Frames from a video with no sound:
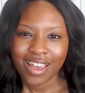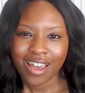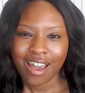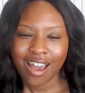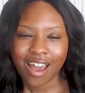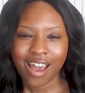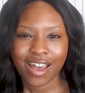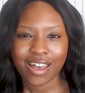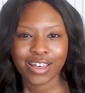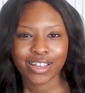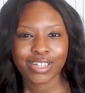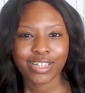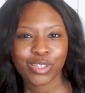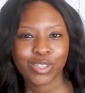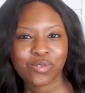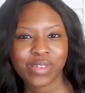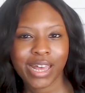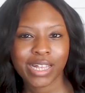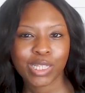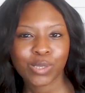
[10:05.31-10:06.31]
And so
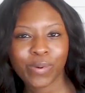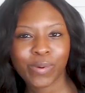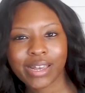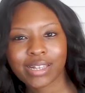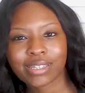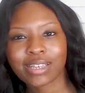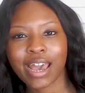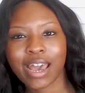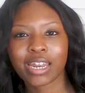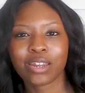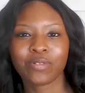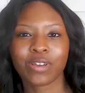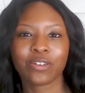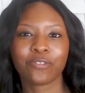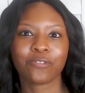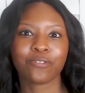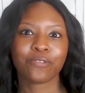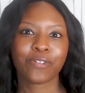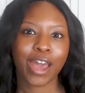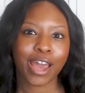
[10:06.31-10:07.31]
that's why it's kind of a
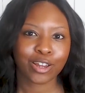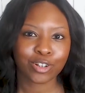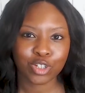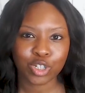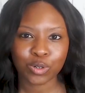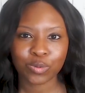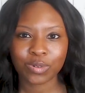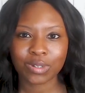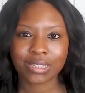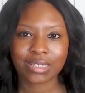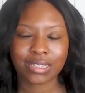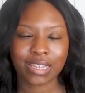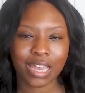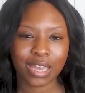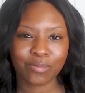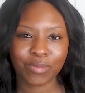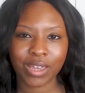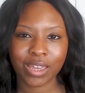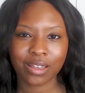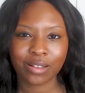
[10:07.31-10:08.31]
factual
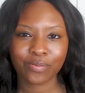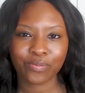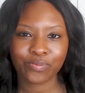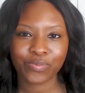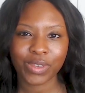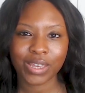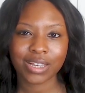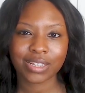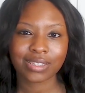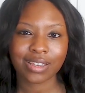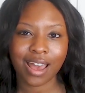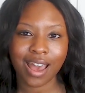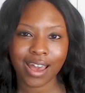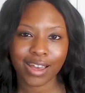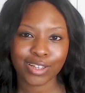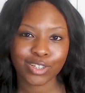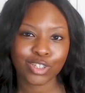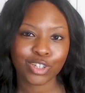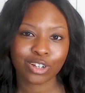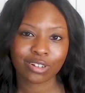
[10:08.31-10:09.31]
statement, because I
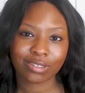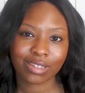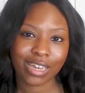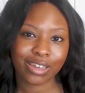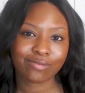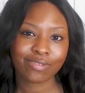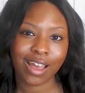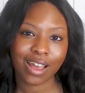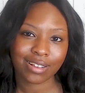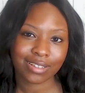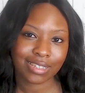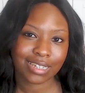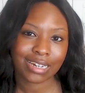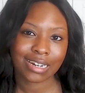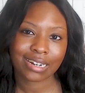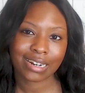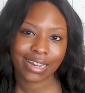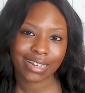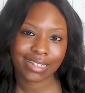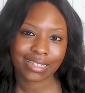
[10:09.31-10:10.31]
certainly have not seen a
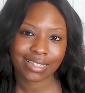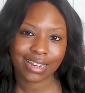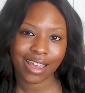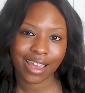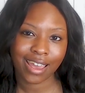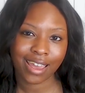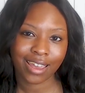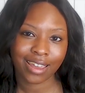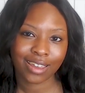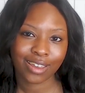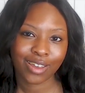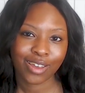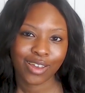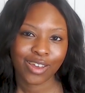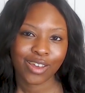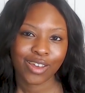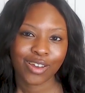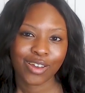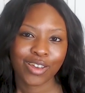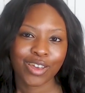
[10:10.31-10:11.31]
nice day
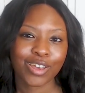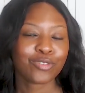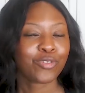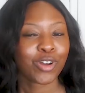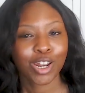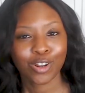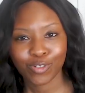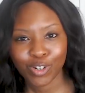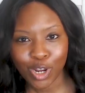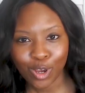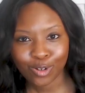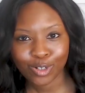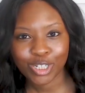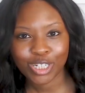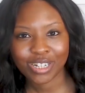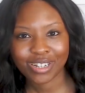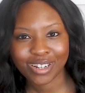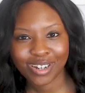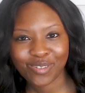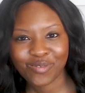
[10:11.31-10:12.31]
in front of an
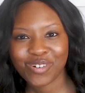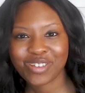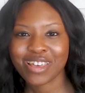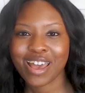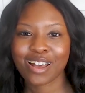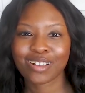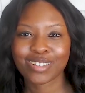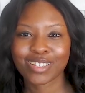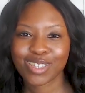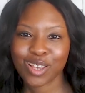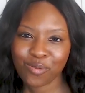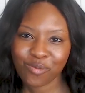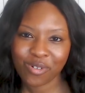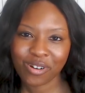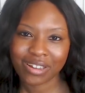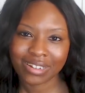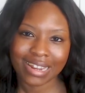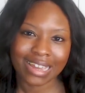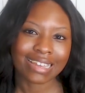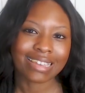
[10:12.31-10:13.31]
ocean without
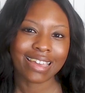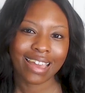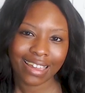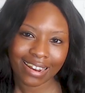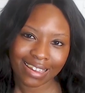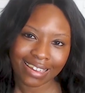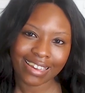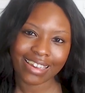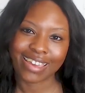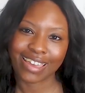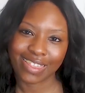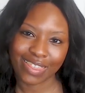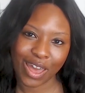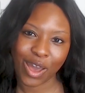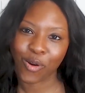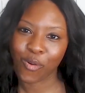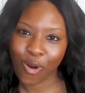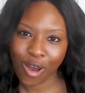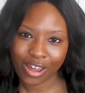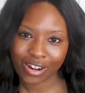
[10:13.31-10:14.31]
someone getting in
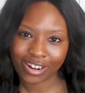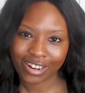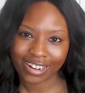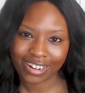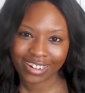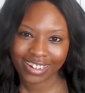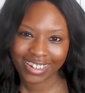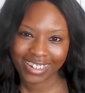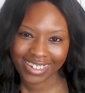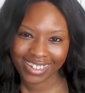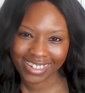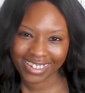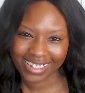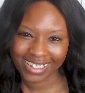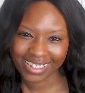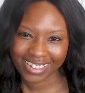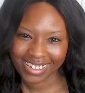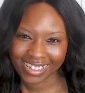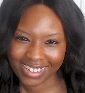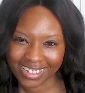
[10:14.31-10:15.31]
that water.
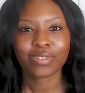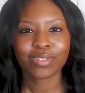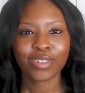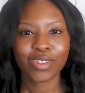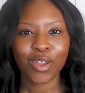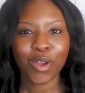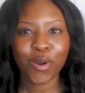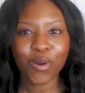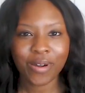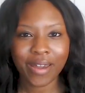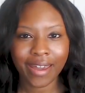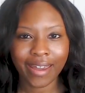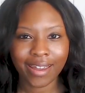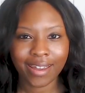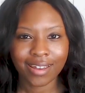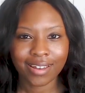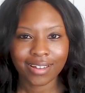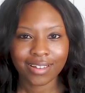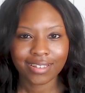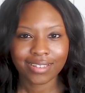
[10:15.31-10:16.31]

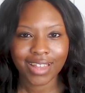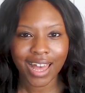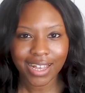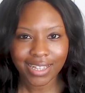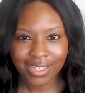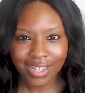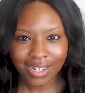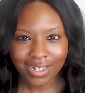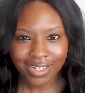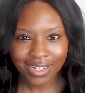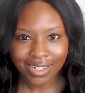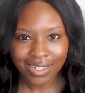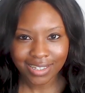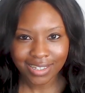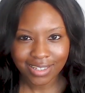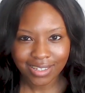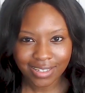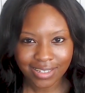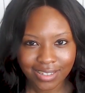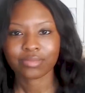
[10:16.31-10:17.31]
Okay, last
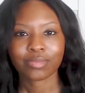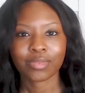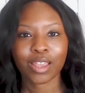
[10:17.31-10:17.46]
sentence.